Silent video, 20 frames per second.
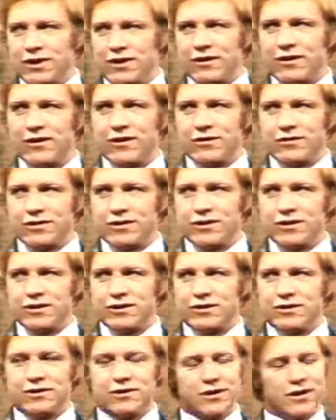and
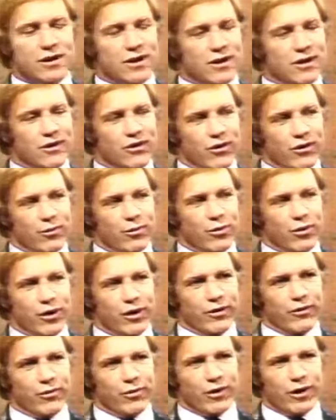coaches to the
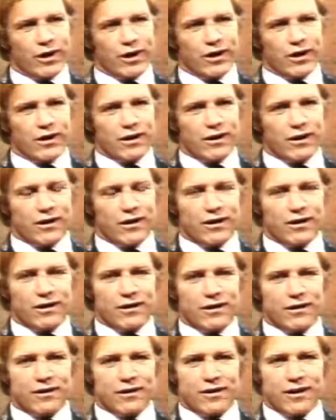point where
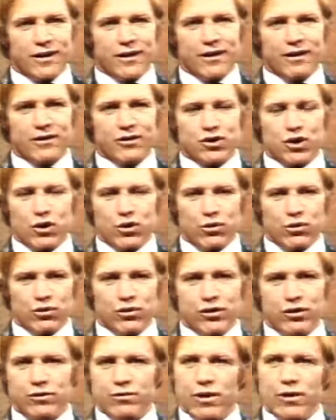they are told
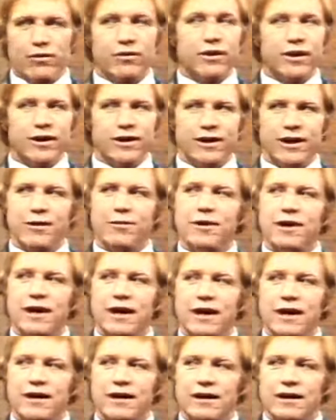to go out and
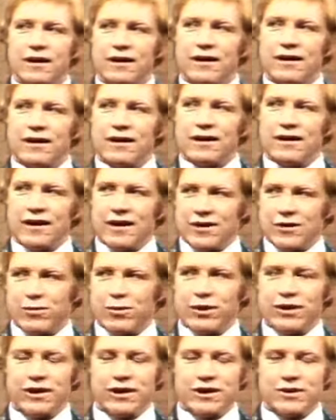intimidate and to
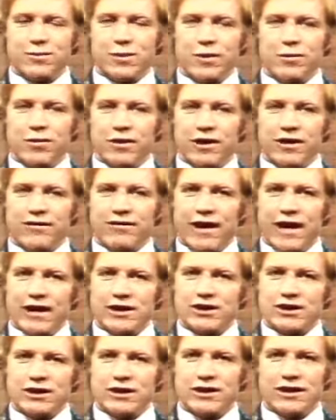put these people out of
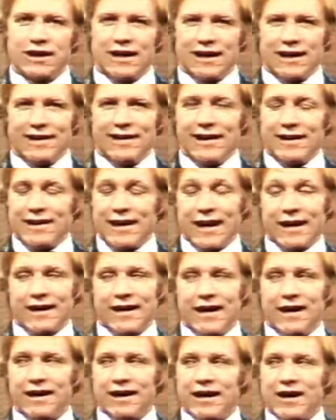action, then that
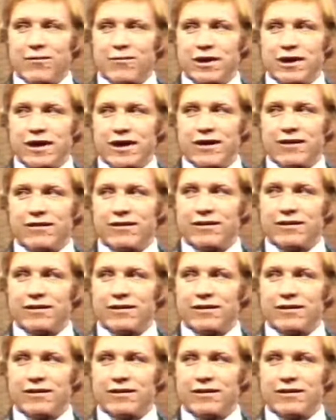kind of got me down.